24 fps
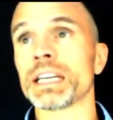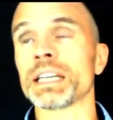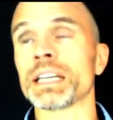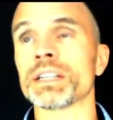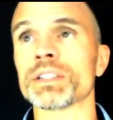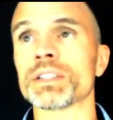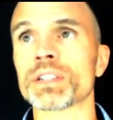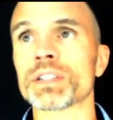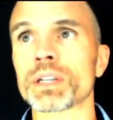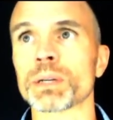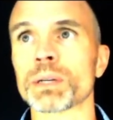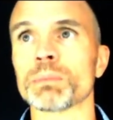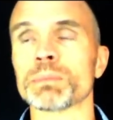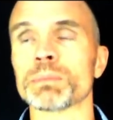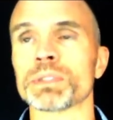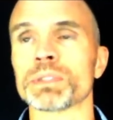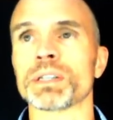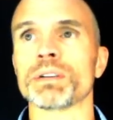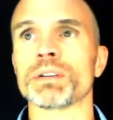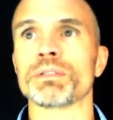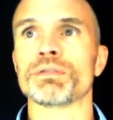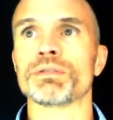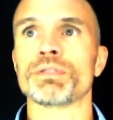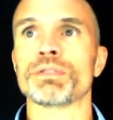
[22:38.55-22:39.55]
in terms
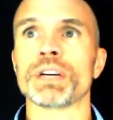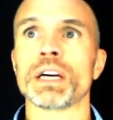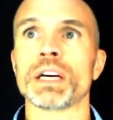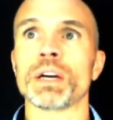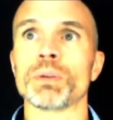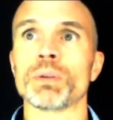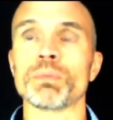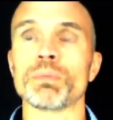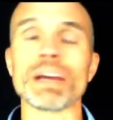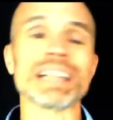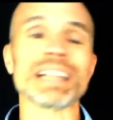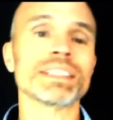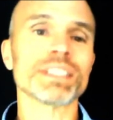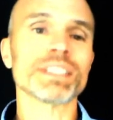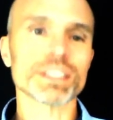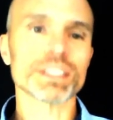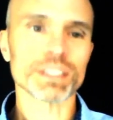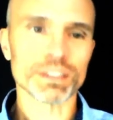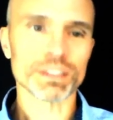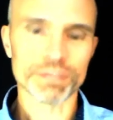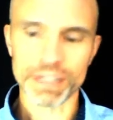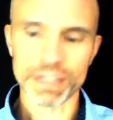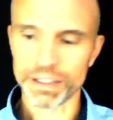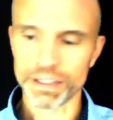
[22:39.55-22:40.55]
of
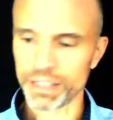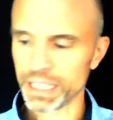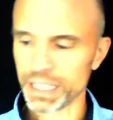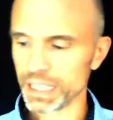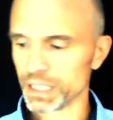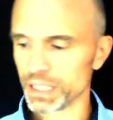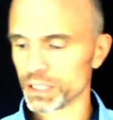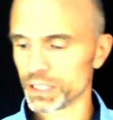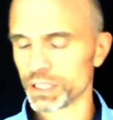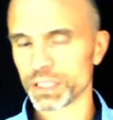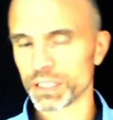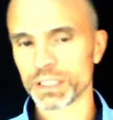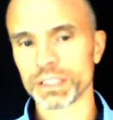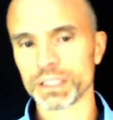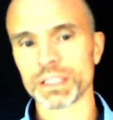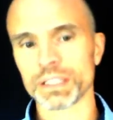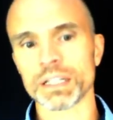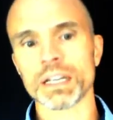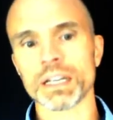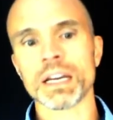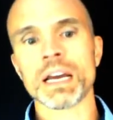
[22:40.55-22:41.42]
register variation.